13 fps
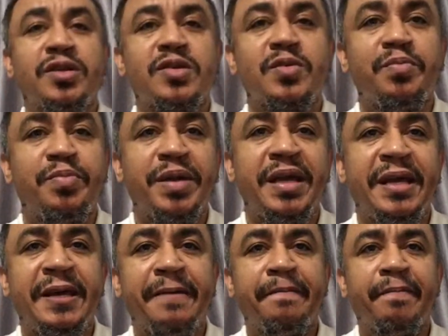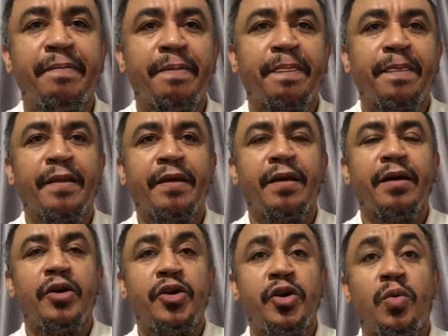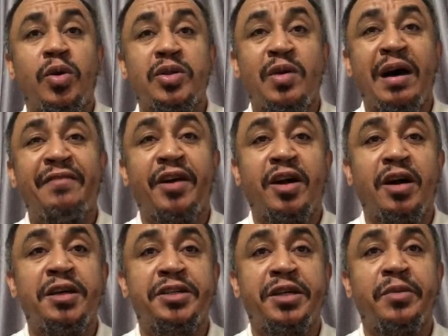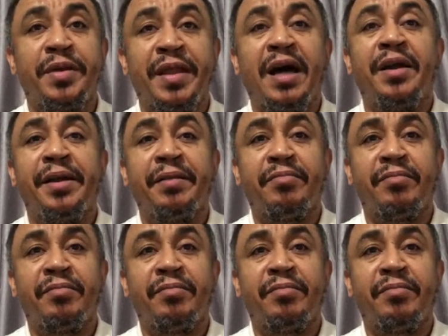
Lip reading: to have a country without